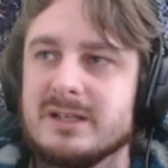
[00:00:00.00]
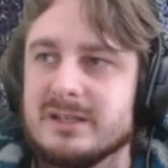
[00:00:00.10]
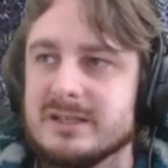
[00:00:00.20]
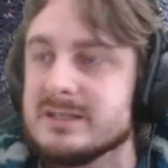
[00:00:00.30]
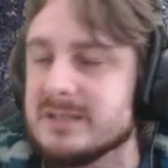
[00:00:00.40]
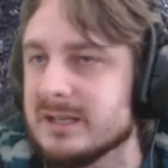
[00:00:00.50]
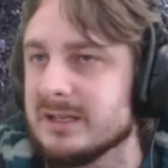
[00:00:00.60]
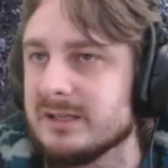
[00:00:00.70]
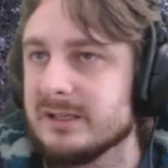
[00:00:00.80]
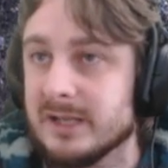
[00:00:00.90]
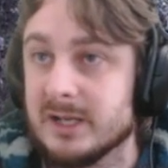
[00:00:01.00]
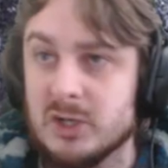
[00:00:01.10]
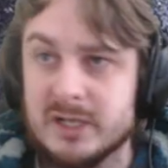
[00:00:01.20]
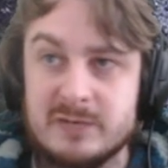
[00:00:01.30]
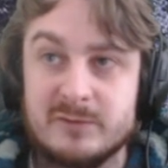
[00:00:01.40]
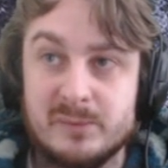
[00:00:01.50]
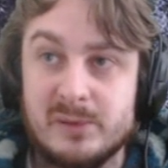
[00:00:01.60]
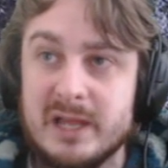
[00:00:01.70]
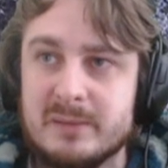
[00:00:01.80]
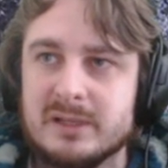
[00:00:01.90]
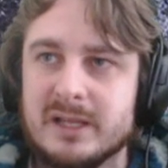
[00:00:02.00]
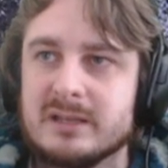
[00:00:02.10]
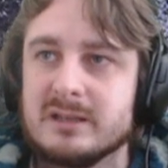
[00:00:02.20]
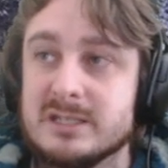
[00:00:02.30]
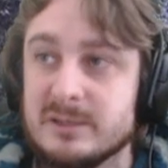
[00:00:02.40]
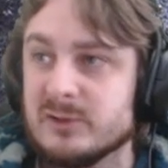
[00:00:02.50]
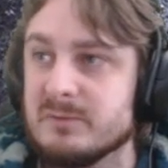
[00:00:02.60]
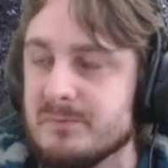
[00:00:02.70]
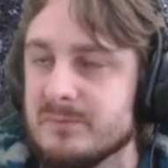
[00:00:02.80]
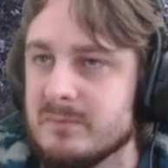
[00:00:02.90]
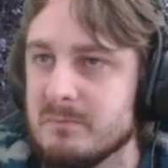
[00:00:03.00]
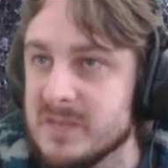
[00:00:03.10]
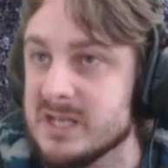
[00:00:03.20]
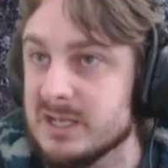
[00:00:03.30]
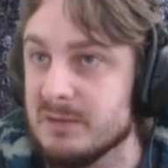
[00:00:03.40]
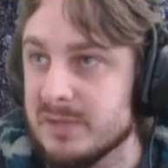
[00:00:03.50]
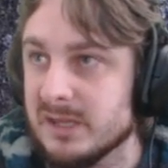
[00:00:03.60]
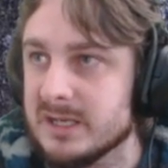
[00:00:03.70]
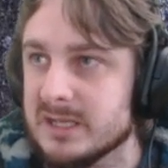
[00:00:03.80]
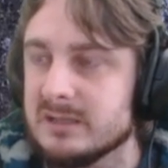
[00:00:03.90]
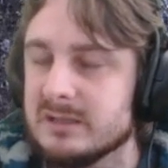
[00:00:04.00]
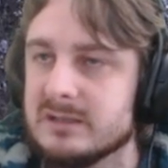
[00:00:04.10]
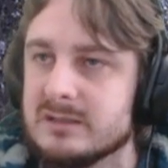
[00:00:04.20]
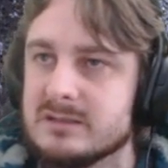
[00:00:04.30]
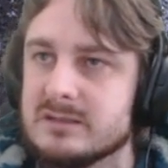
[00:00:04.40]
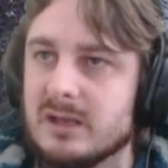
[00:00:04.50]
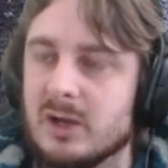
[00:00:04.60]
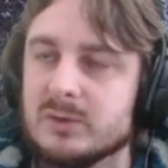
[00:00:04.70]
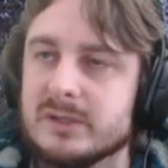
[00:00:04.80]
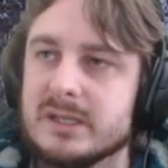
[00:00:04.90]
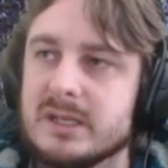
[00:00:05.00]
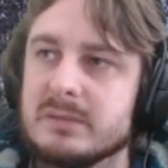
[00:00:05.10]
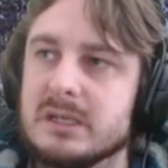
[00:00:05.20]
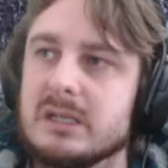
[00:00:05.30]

is technically like not a different player, but like the different minion ability is holding the demon.